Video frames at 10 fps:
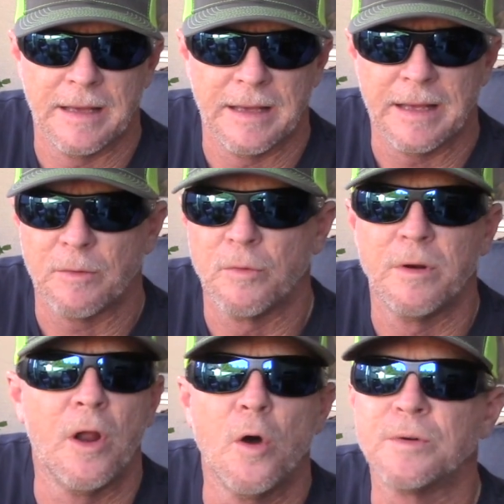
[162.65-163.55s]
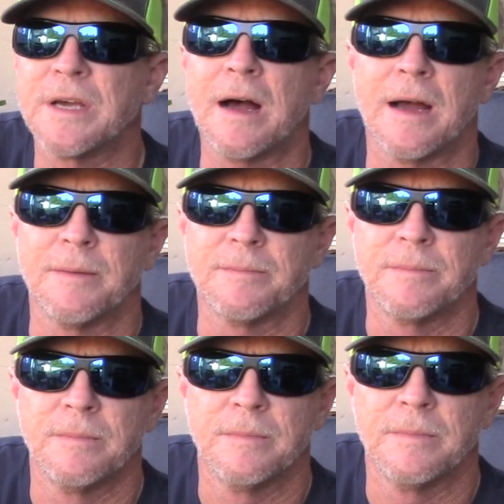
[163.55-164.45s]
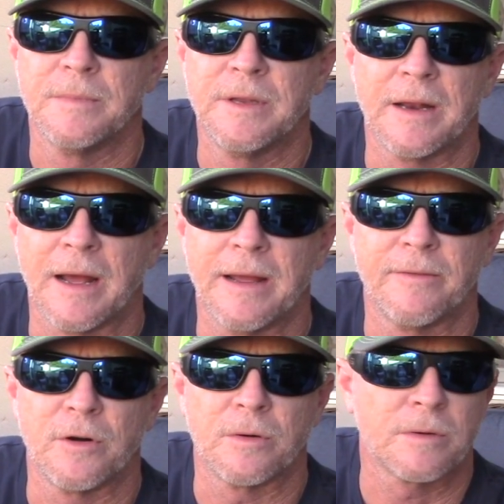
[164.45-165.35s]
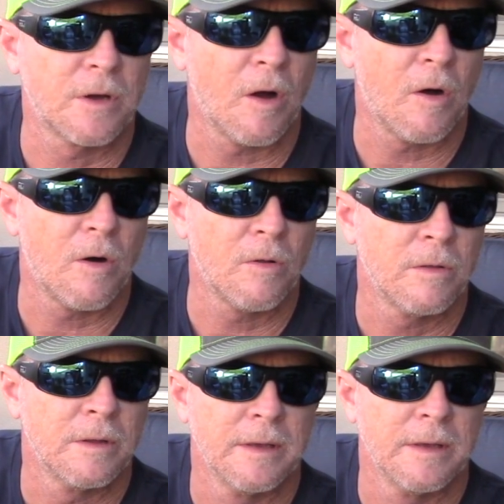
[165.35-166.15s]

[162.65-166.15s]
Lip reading: At no time did I ever call,